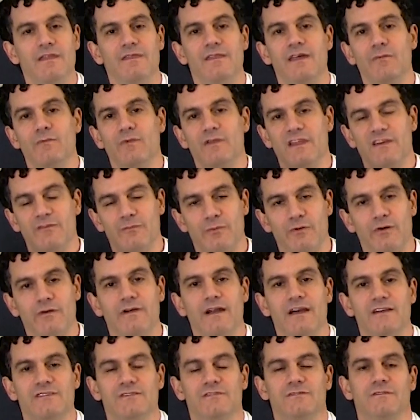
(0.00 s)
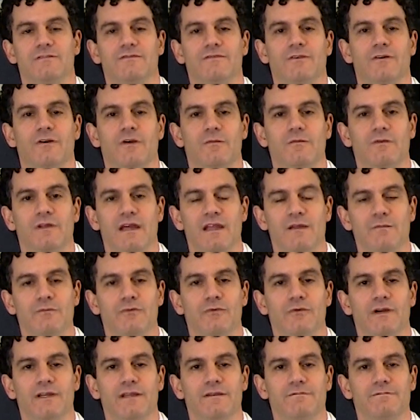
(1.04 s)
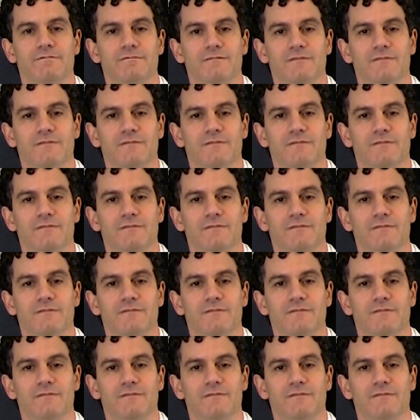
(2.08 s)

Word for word: than when they've progressed to a far endpoint.